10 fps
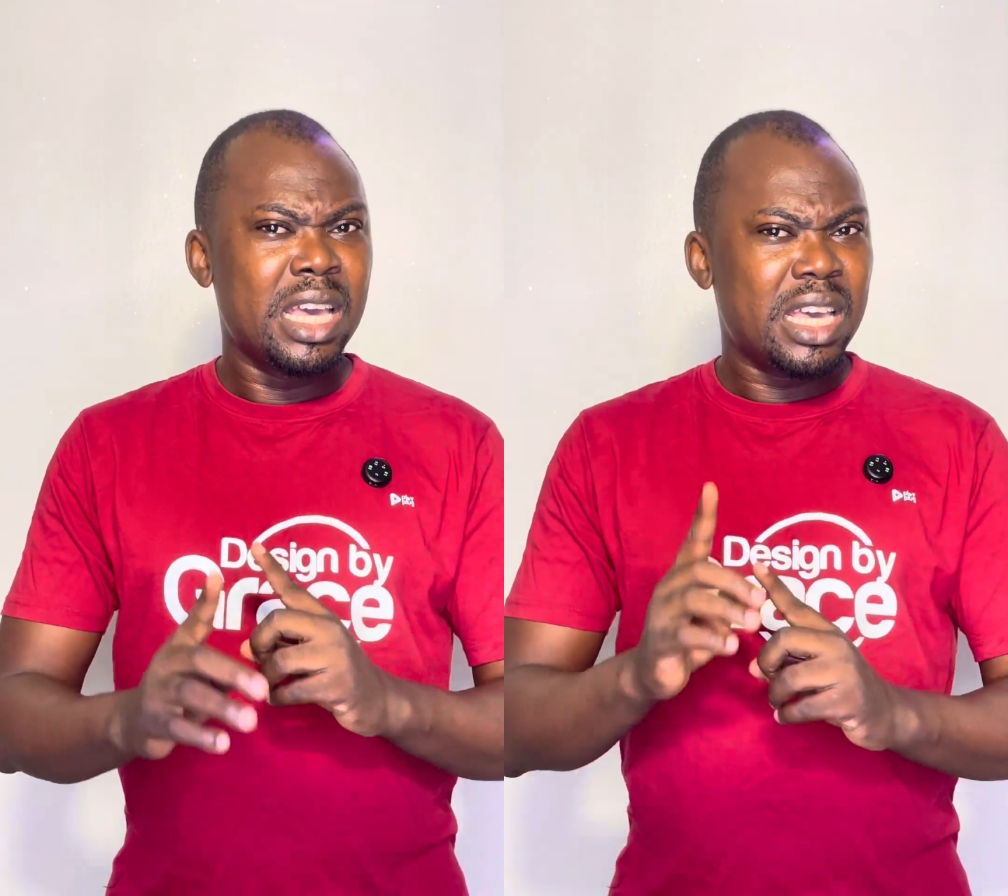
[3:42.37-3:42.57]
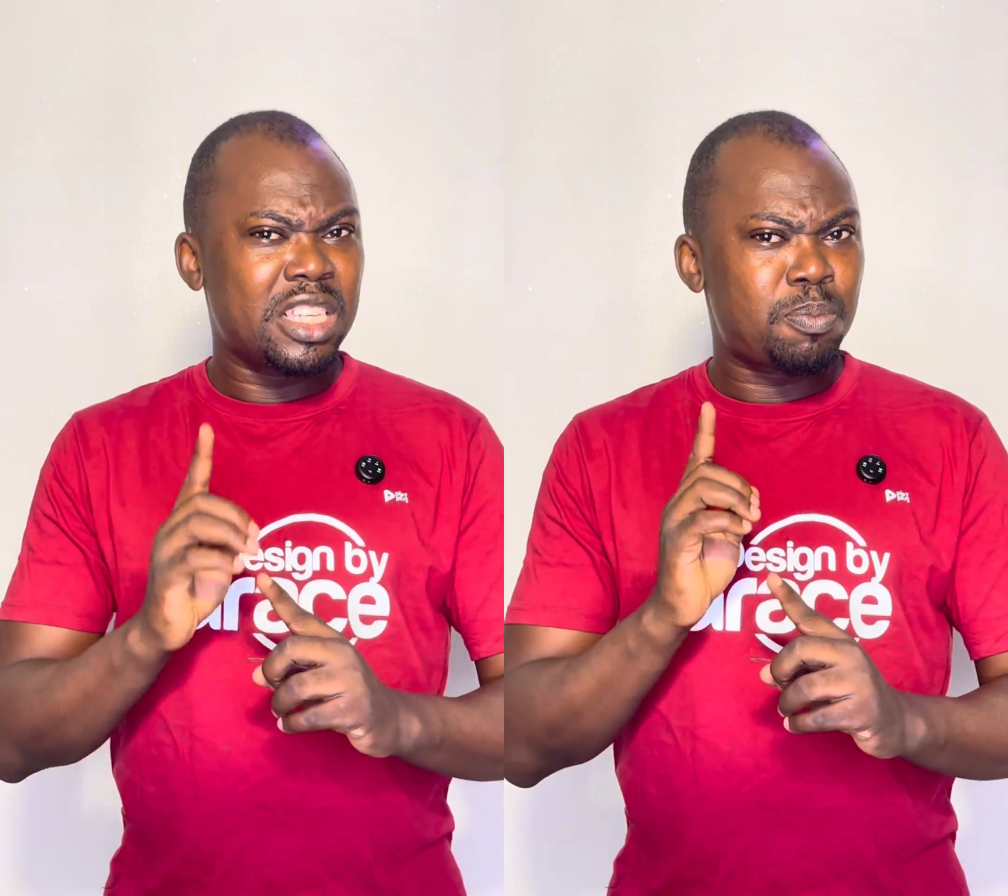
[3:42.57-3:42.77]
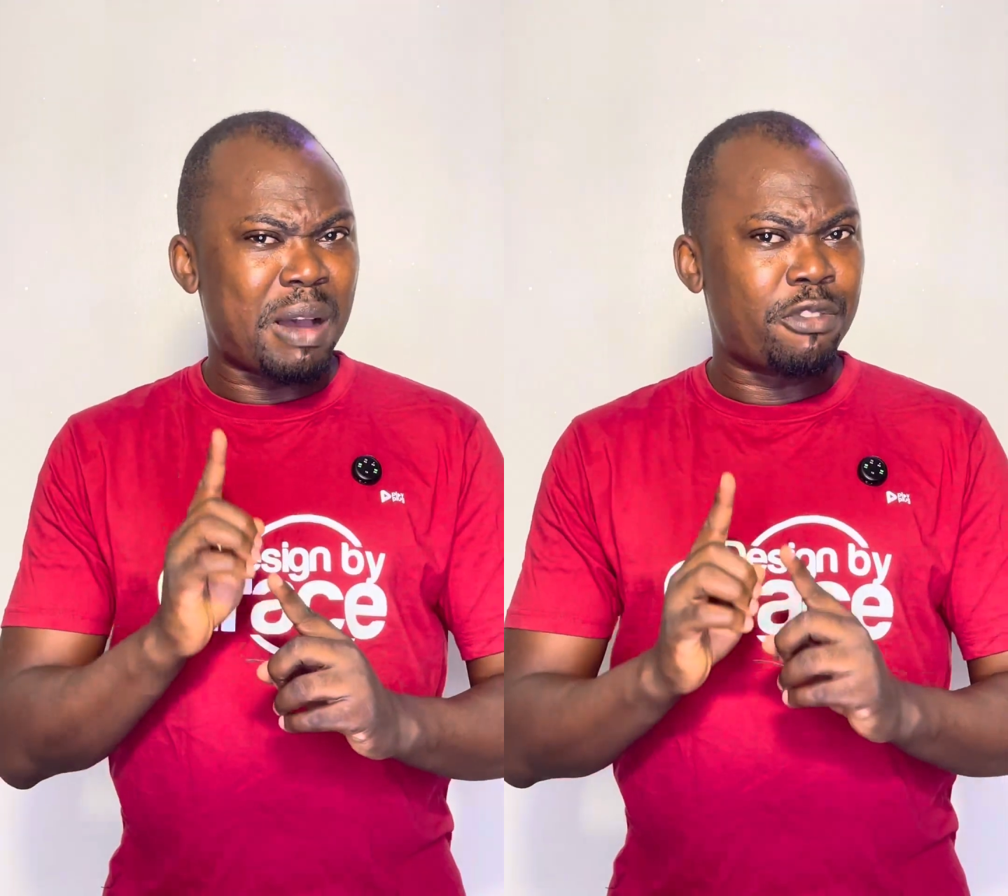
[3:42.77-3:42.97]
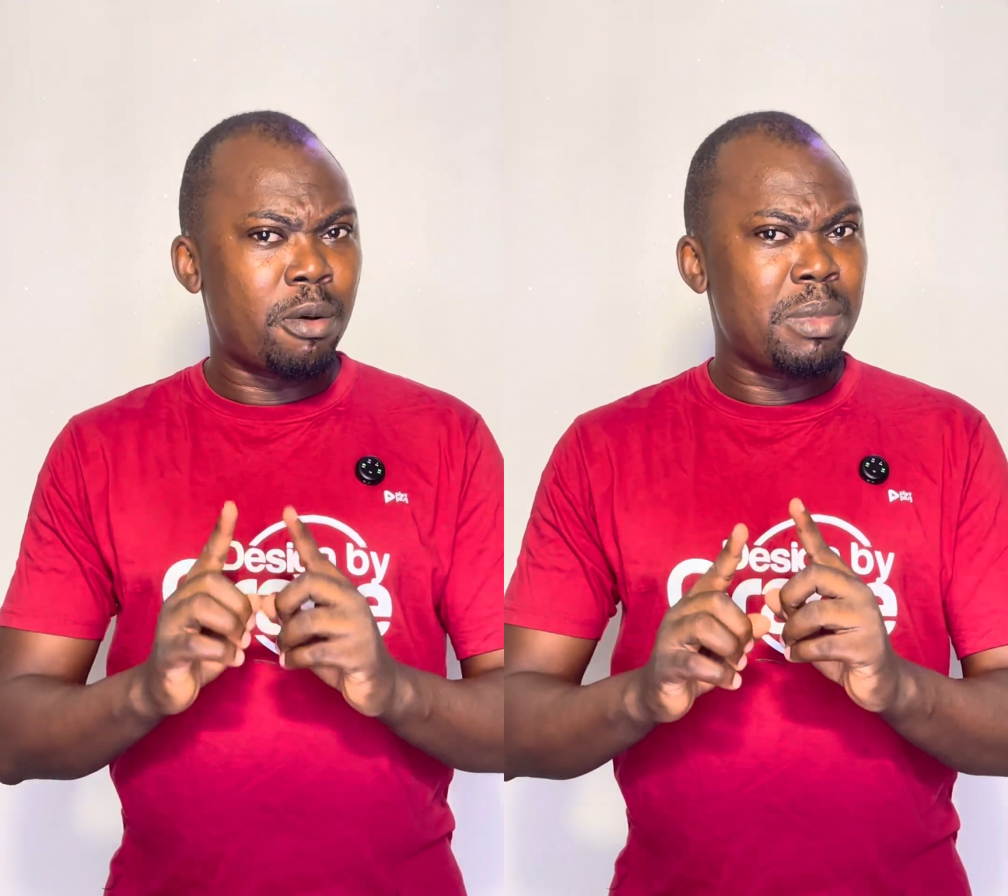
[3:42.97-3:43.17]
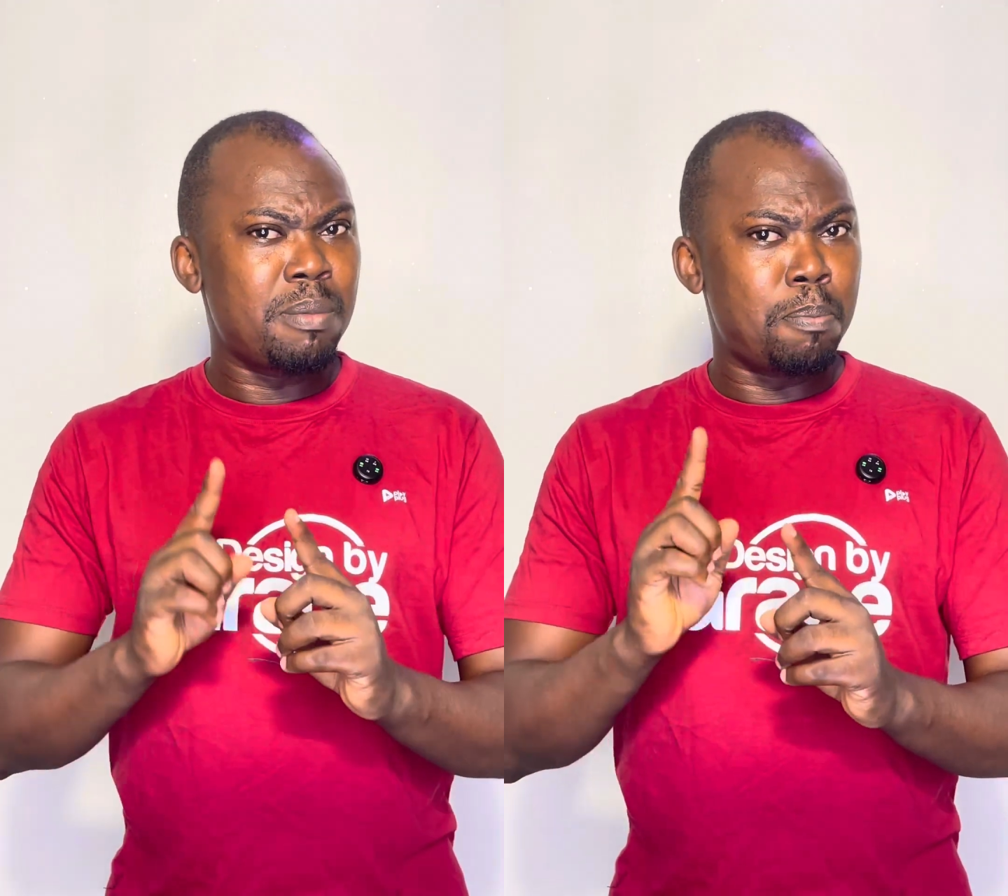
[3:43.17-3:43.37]
is
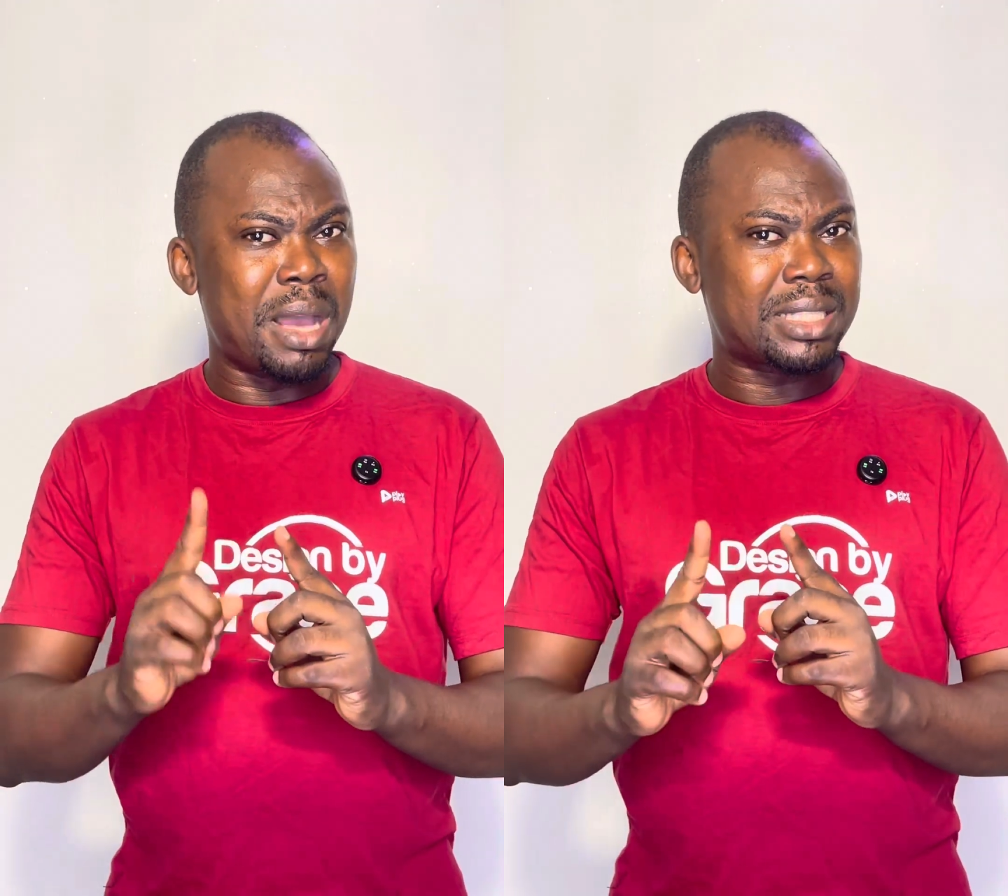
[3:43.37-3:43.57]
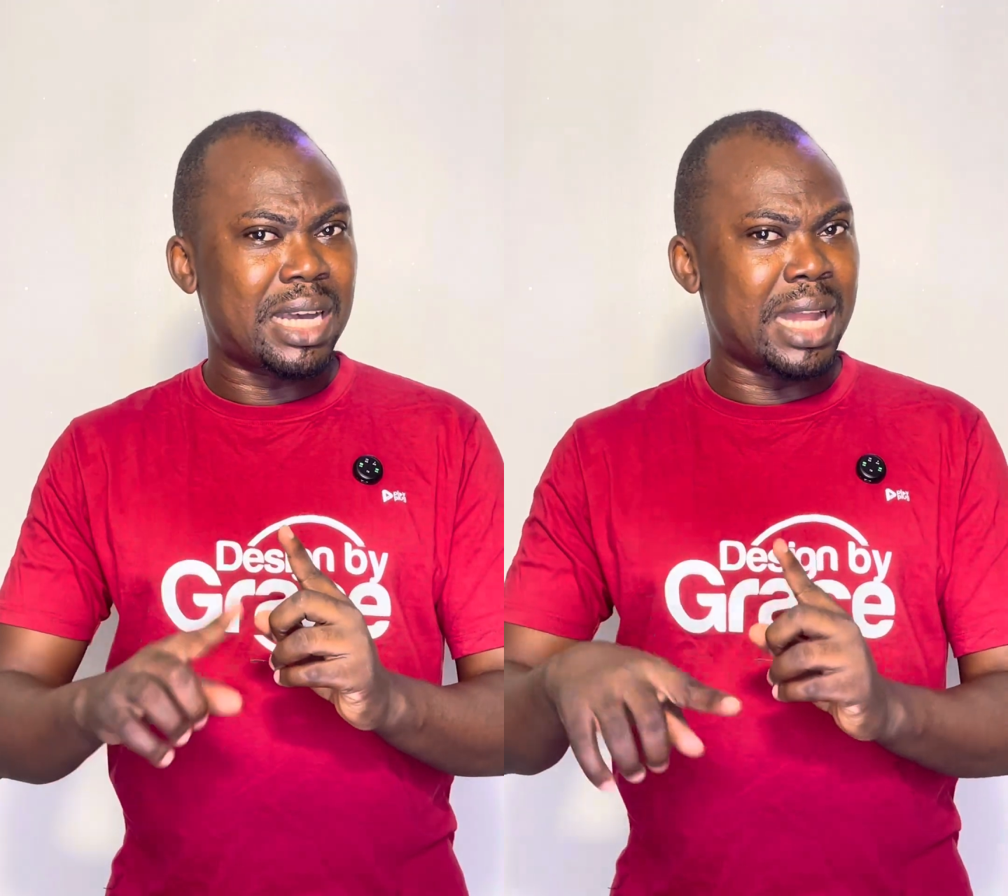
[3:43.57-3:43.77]
performing better